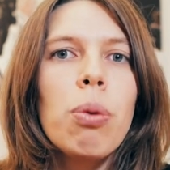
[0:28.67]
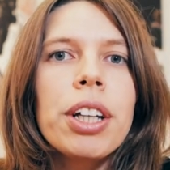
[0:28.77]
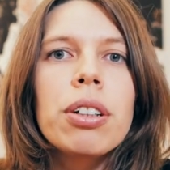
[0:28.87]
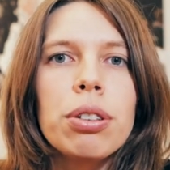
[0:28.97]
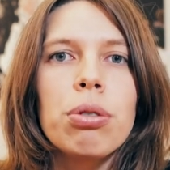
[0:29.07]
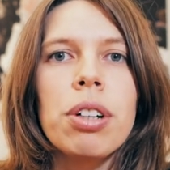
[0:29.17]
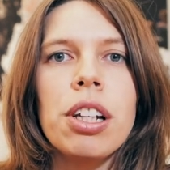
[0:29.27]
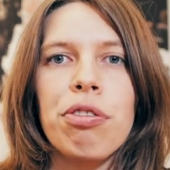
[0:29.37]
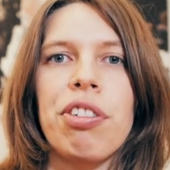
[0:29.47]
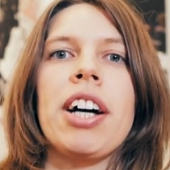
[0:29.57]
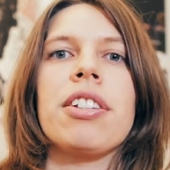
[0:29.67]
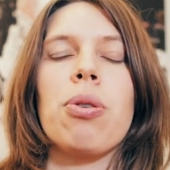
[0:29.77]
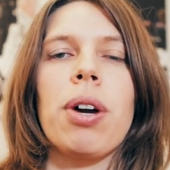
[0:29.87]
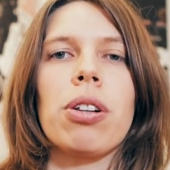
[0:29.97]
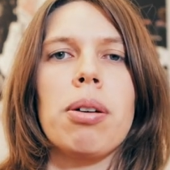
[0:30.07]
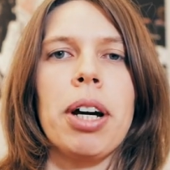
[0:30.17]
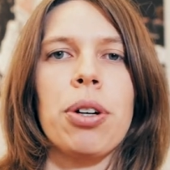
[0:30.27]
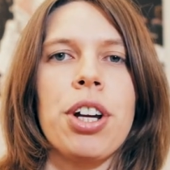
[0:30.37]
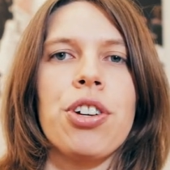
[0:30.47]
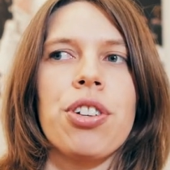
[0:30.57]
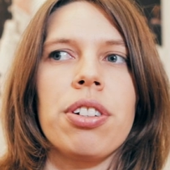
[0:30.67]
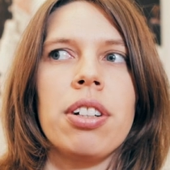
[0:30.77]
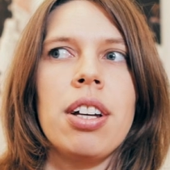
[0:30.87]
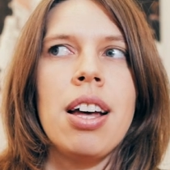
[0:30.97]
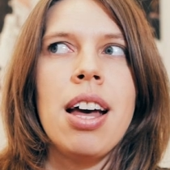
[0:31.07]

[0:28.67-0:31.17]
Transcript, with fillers: we could really fight irregular migration.